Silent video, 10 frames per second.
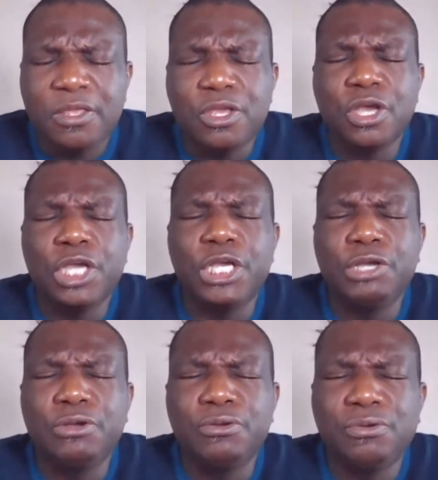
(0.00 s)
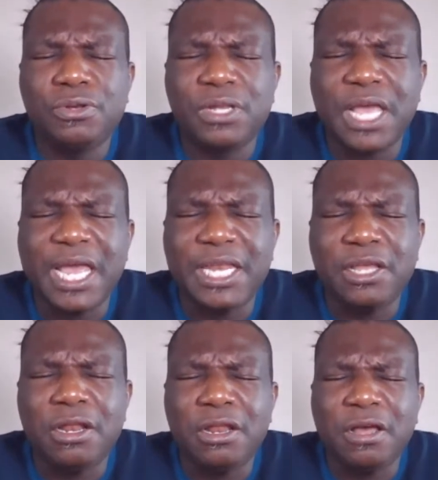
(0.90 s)
Your good and
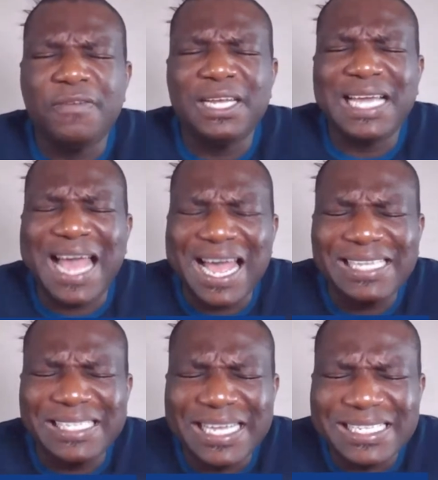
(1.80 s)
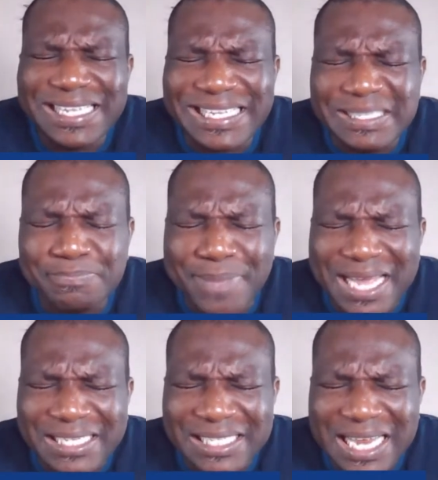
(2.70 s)
your loving kindness is
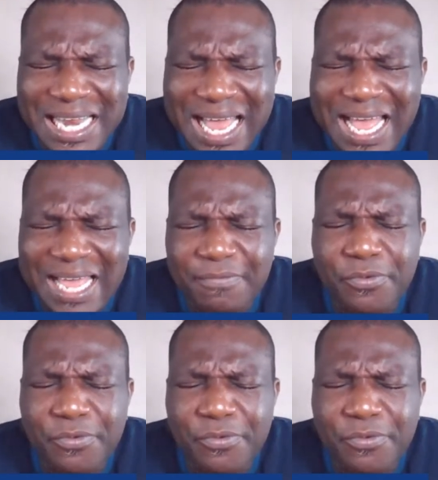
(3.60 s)
better than life.